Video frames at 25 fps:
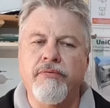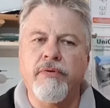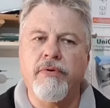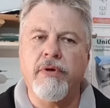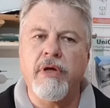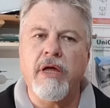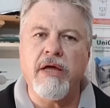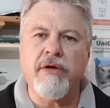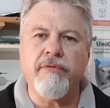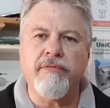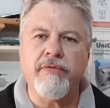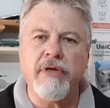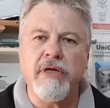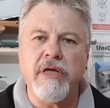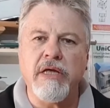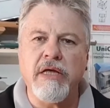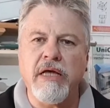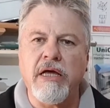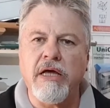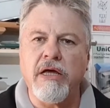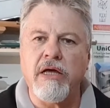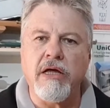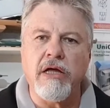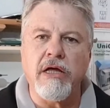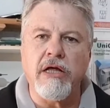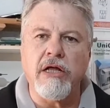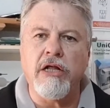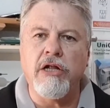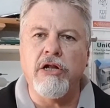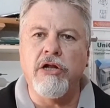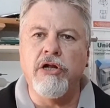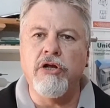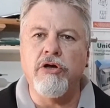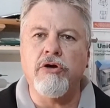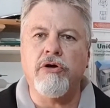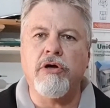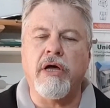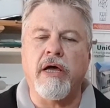having a
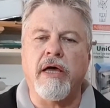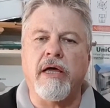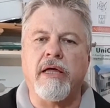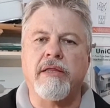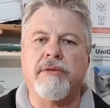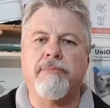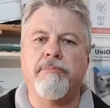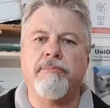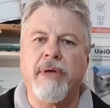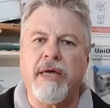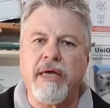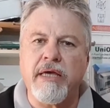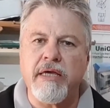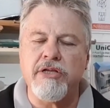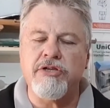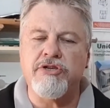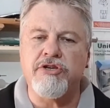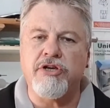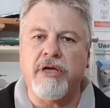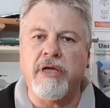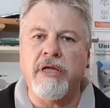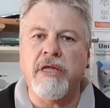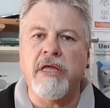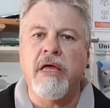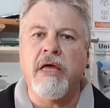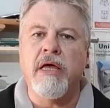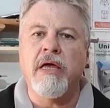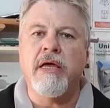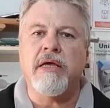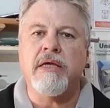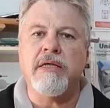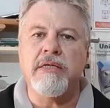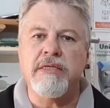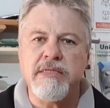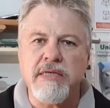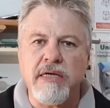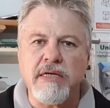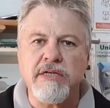look at packaging
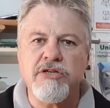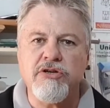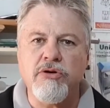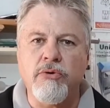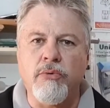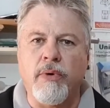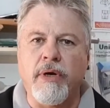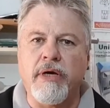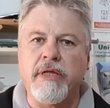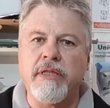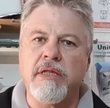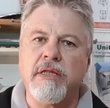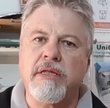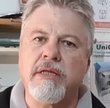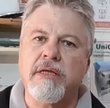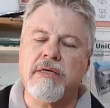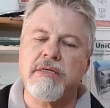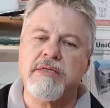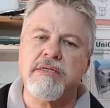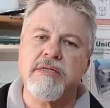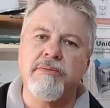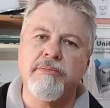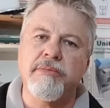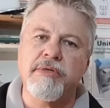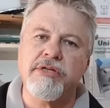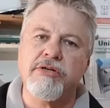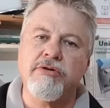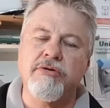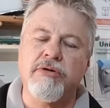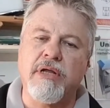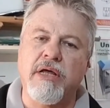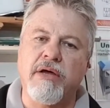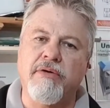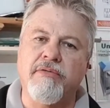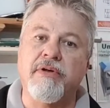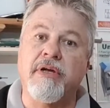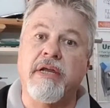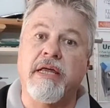in such a way that customers could
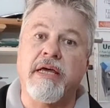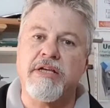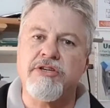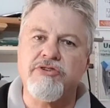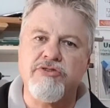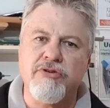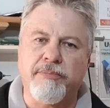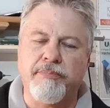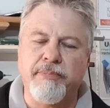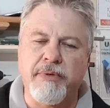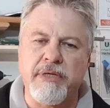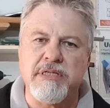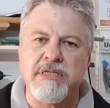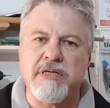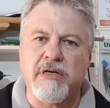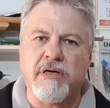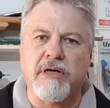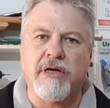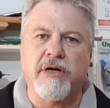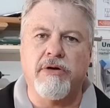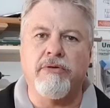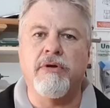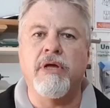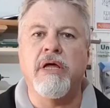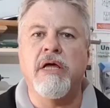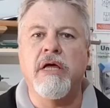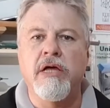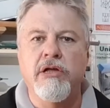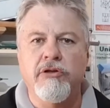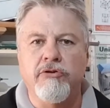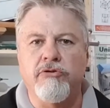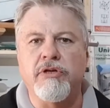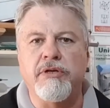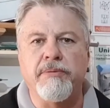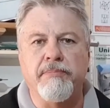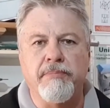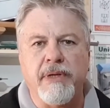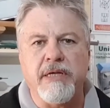have an extra pizza cone
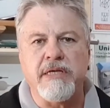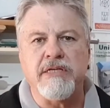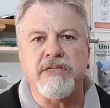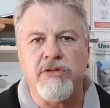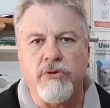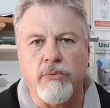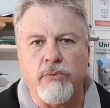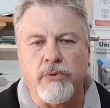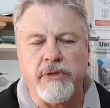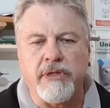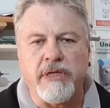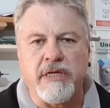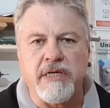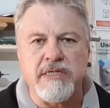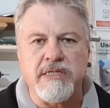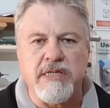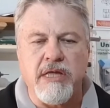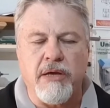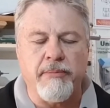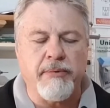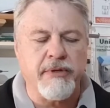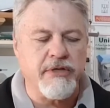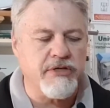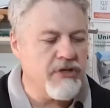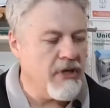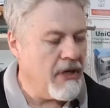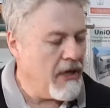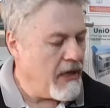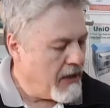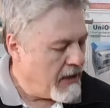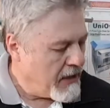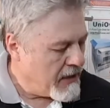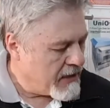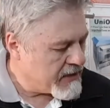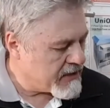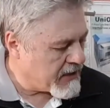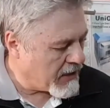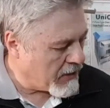to replace the one that's damaged.
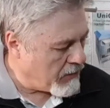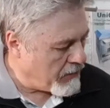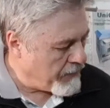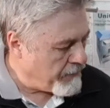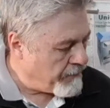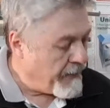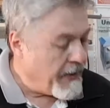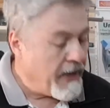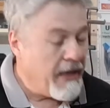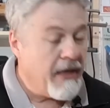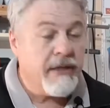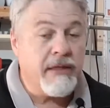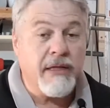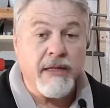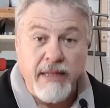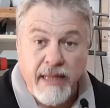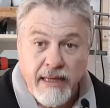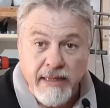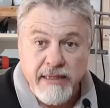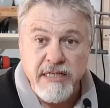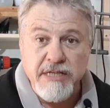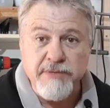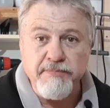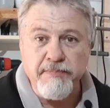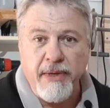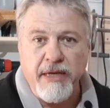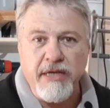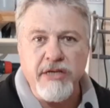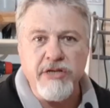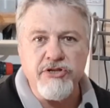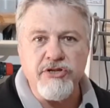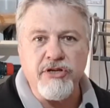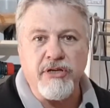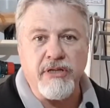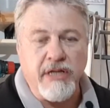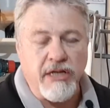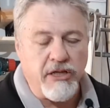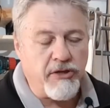So the latest
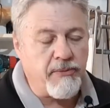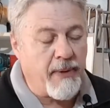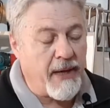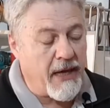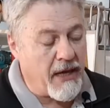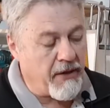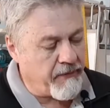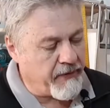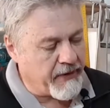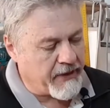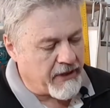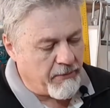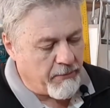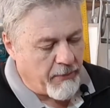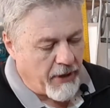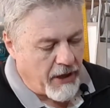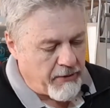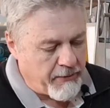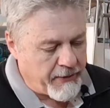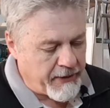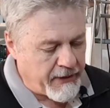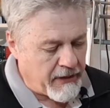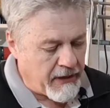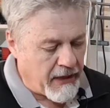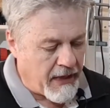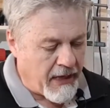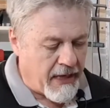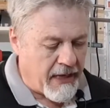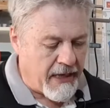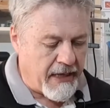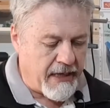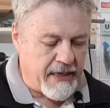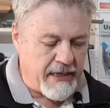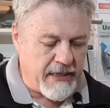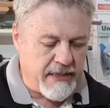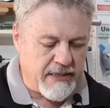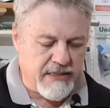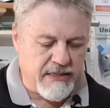packaging that we have at the moment
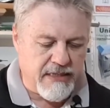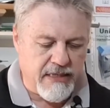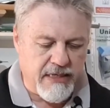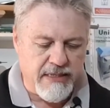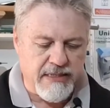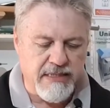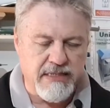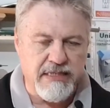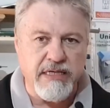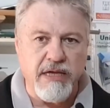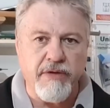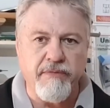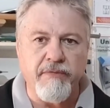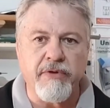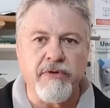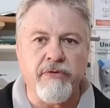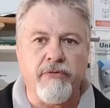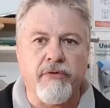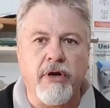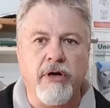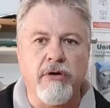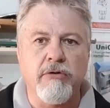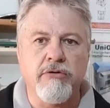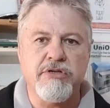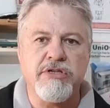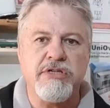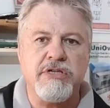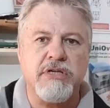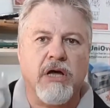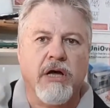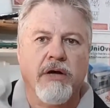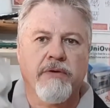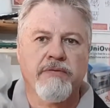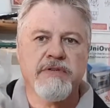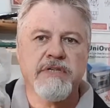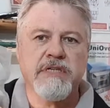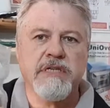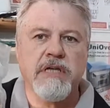is 7 rows
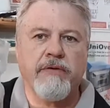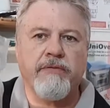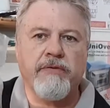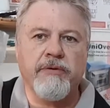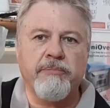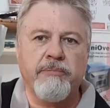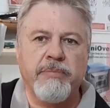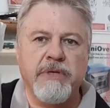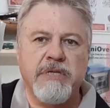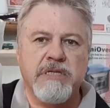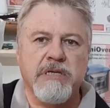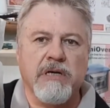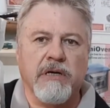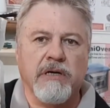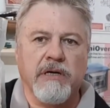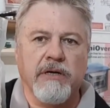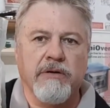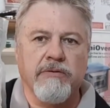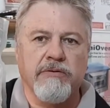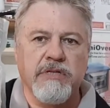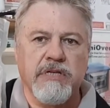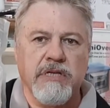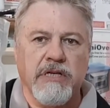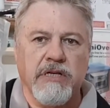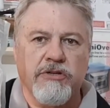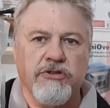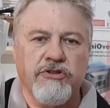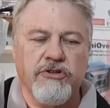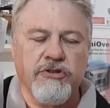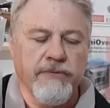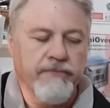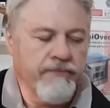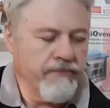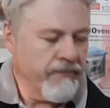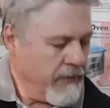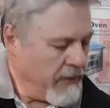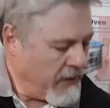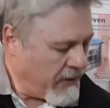of 7 pizza cones each.
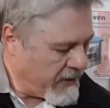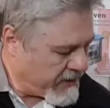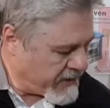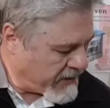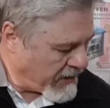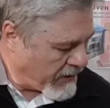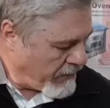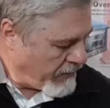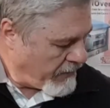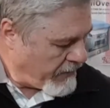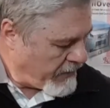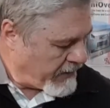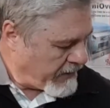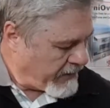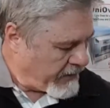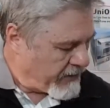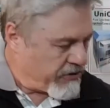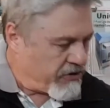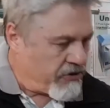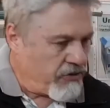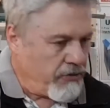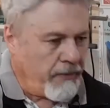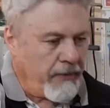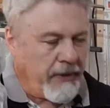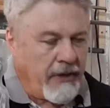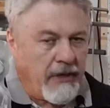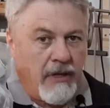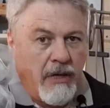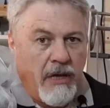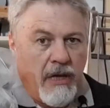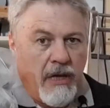So it used to be